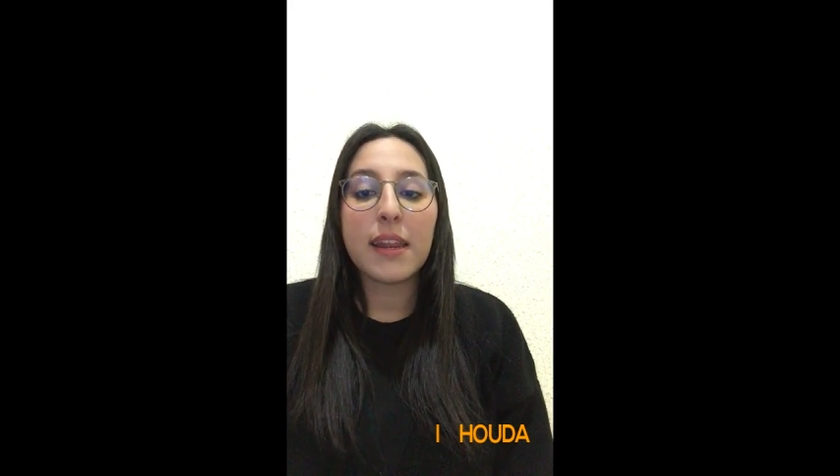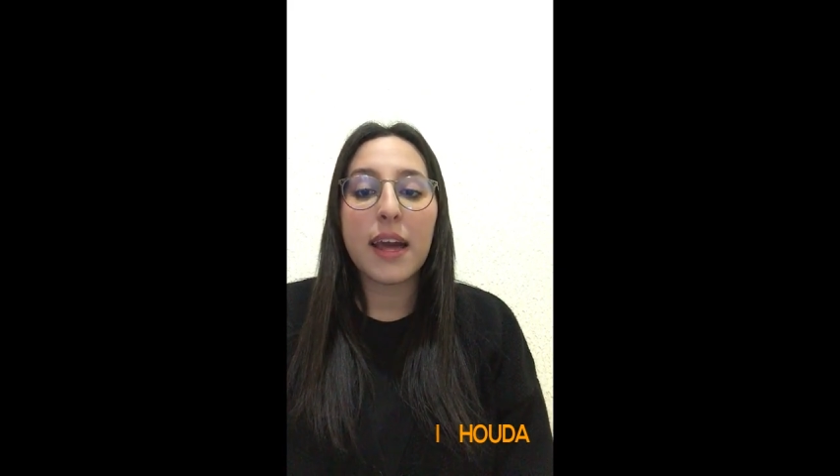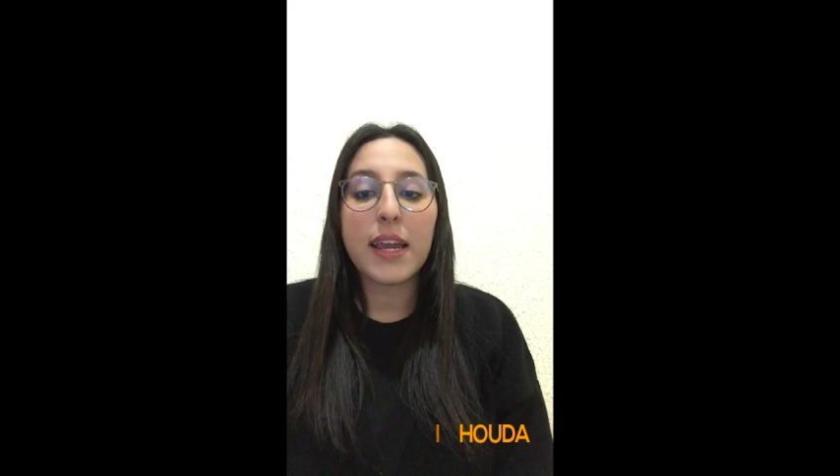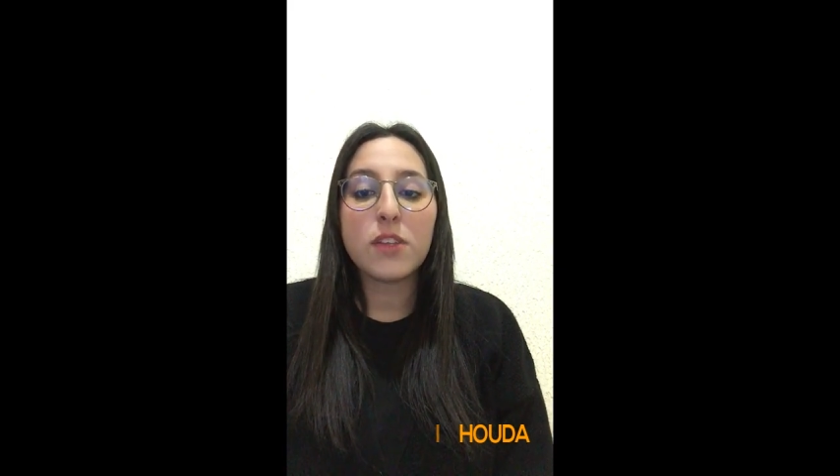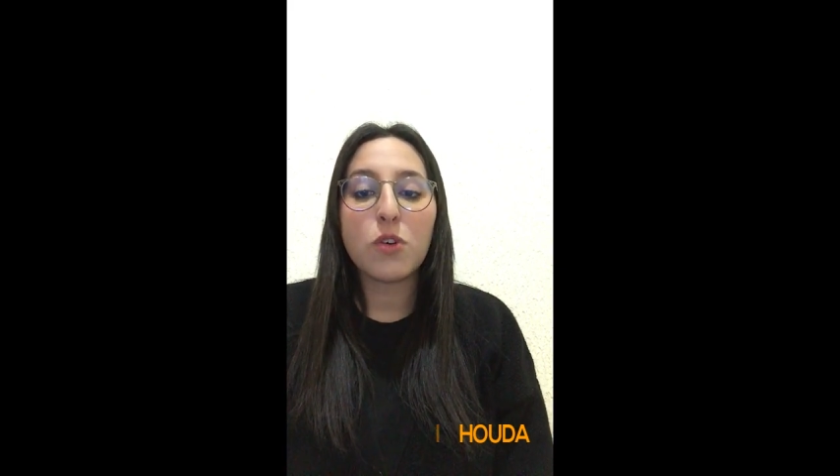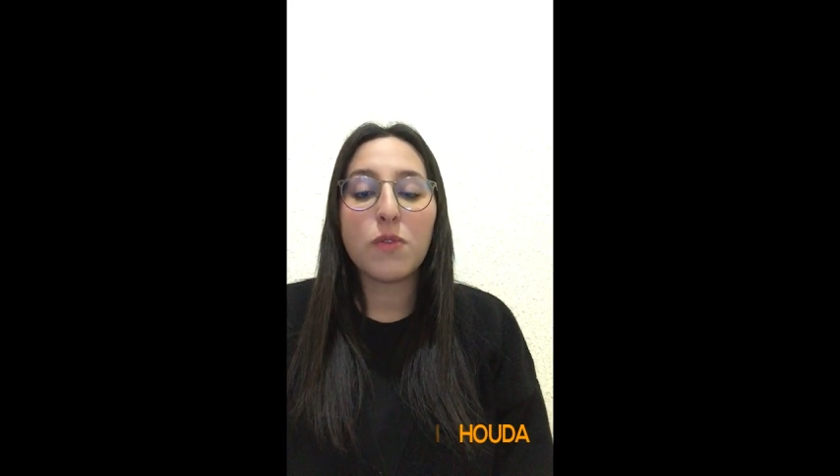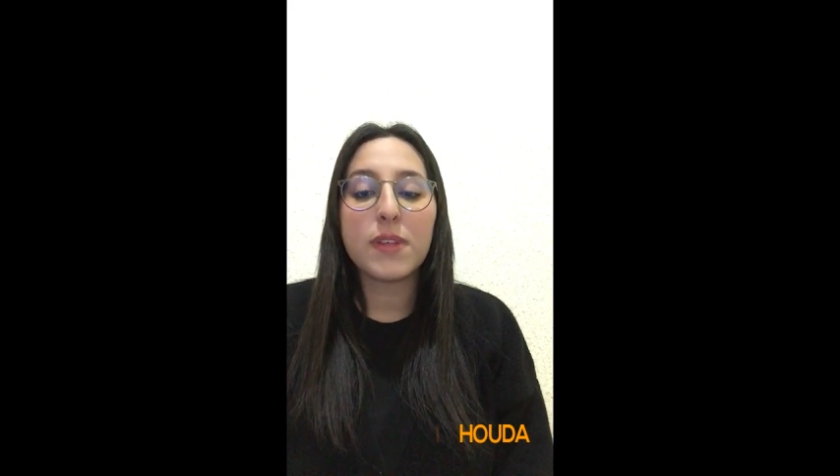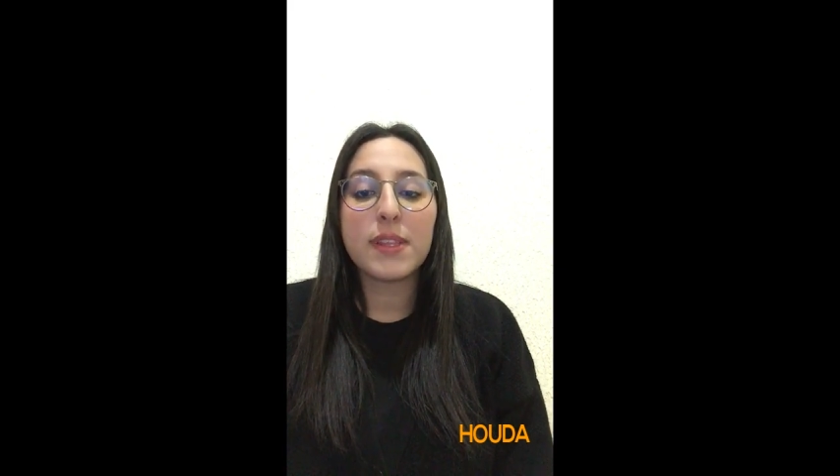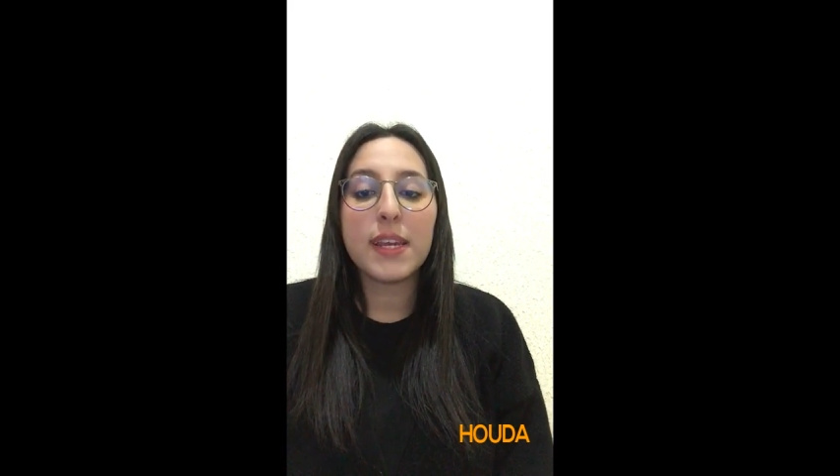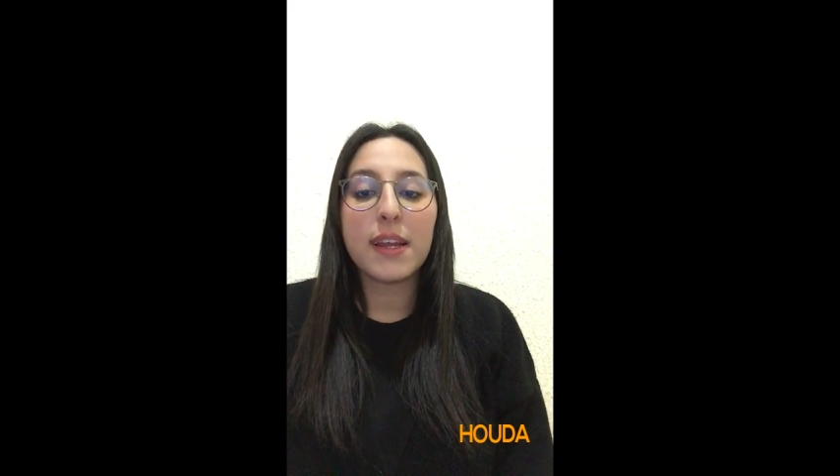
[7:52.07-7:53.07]
light of
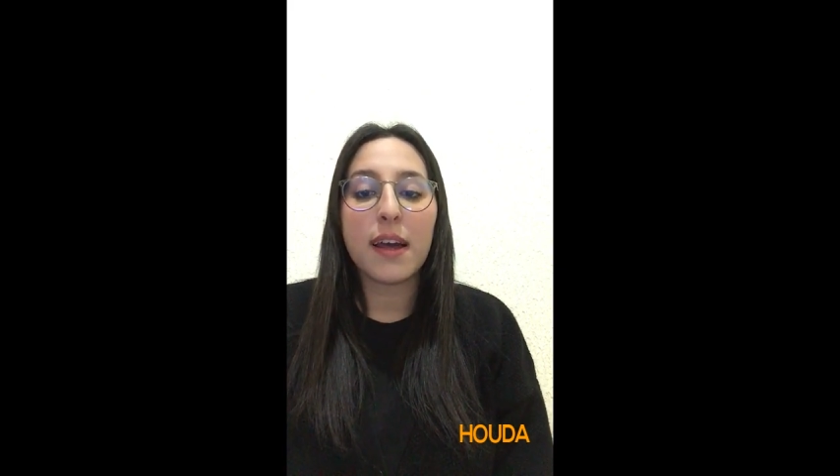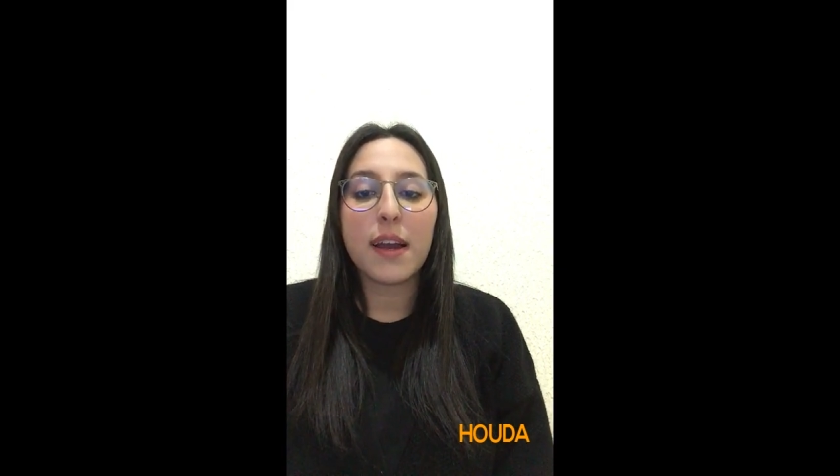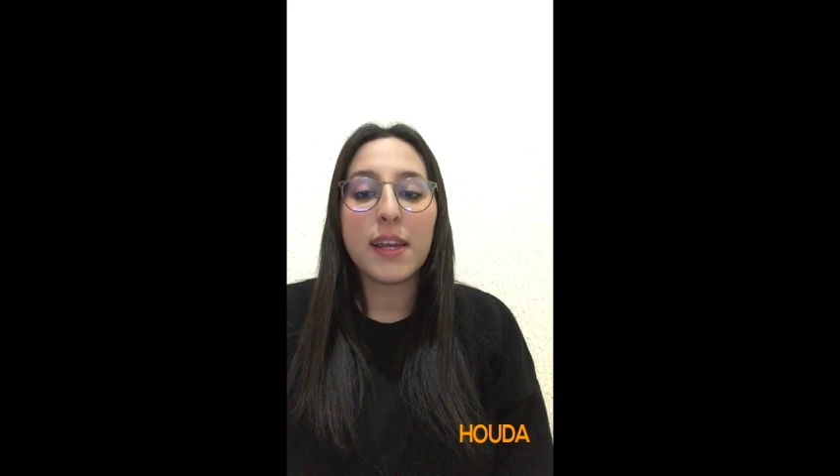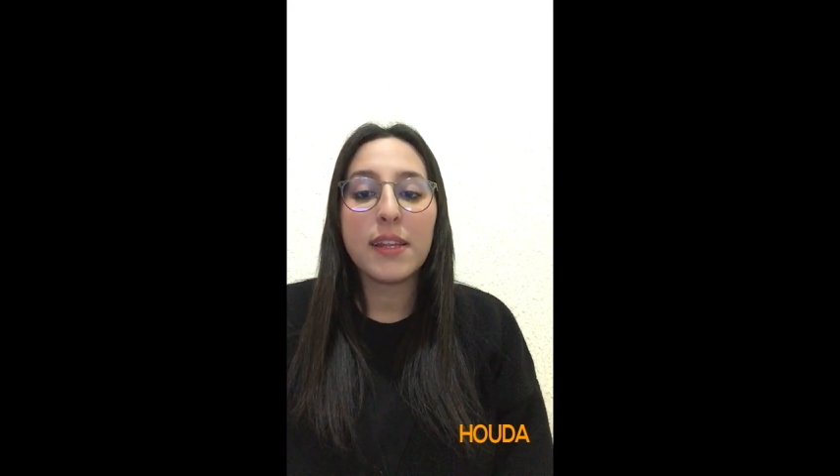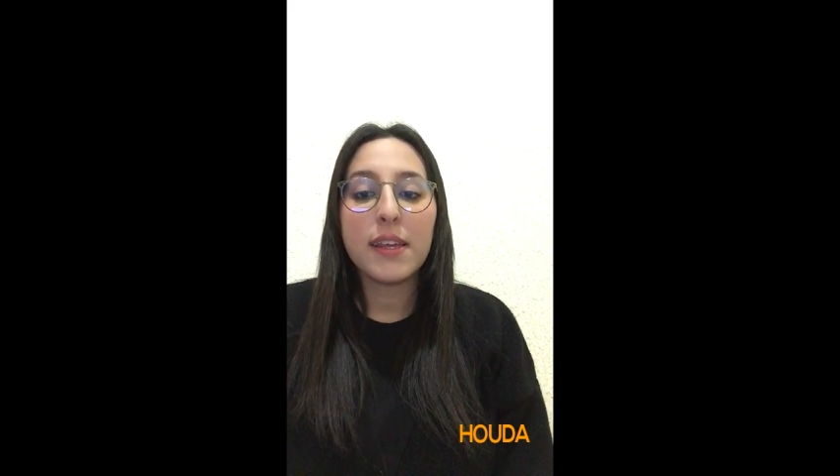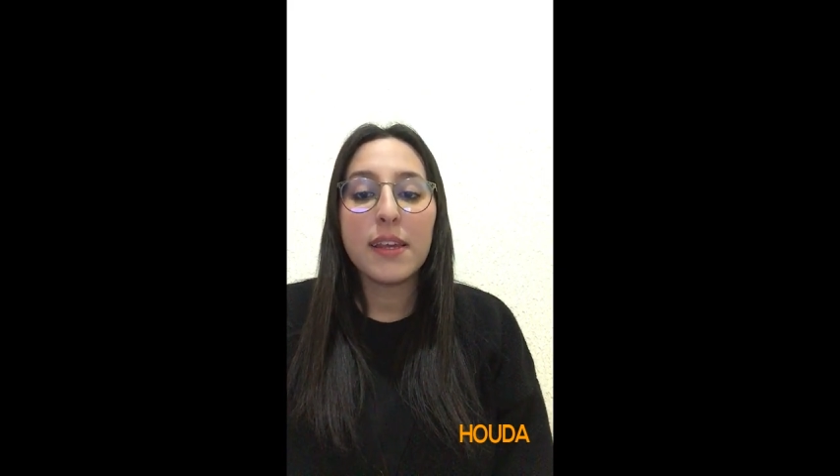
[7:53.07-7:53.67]
the decline